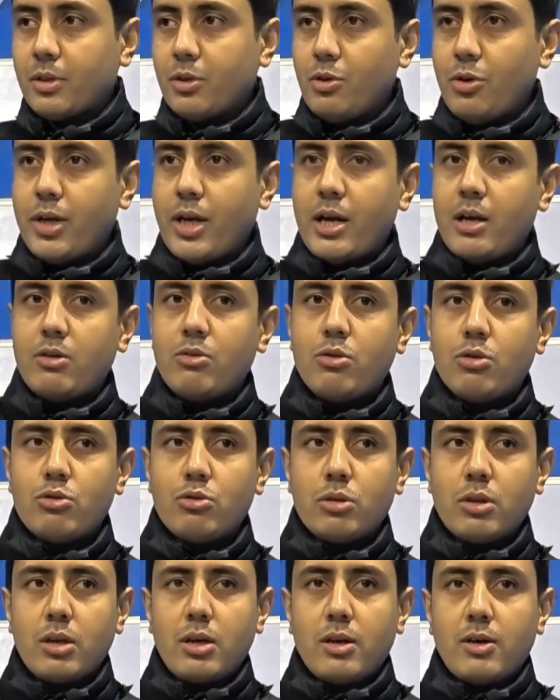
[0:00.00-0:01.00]
you can go
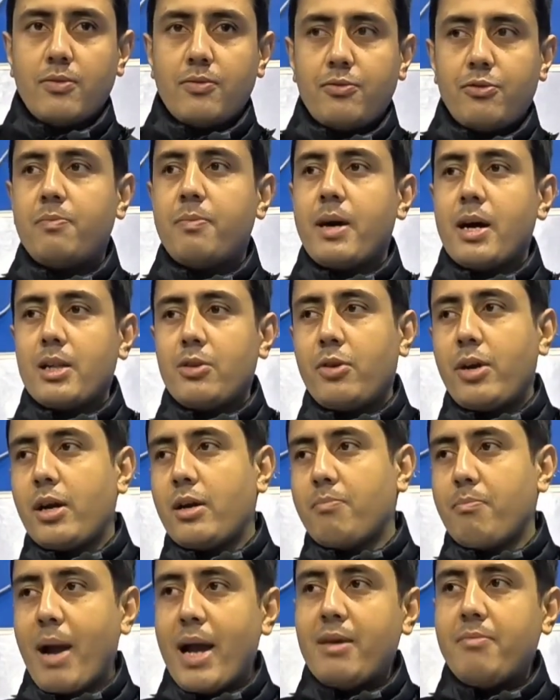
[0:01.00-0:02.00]
to the footpath, you
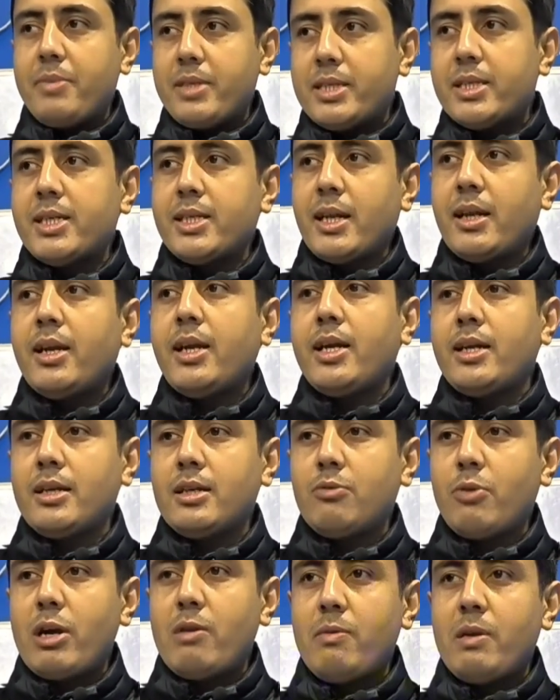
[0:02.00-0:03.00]
can buy biscuit and eat
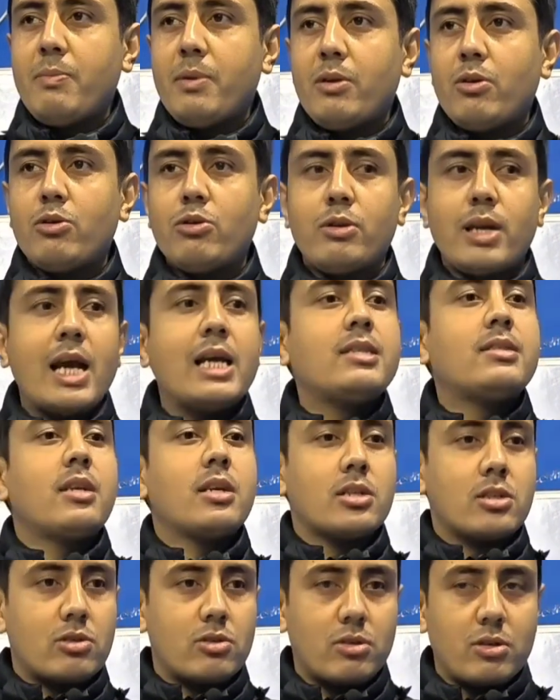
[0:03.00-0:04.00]
it. do people go to nice
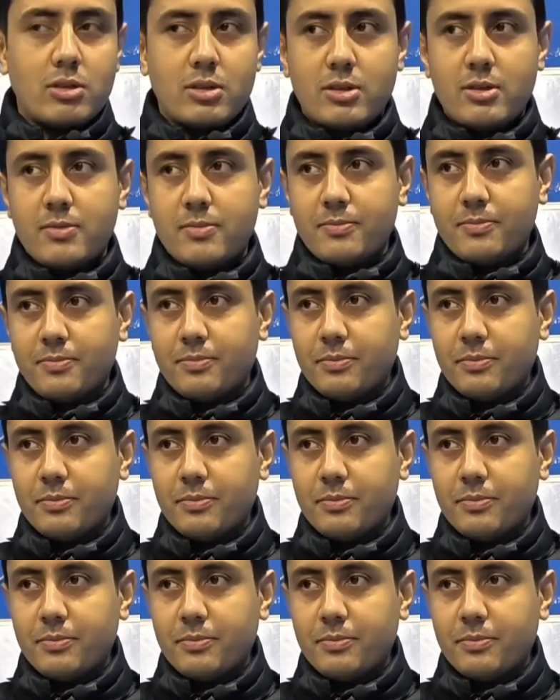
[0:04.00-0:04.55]
restaurants?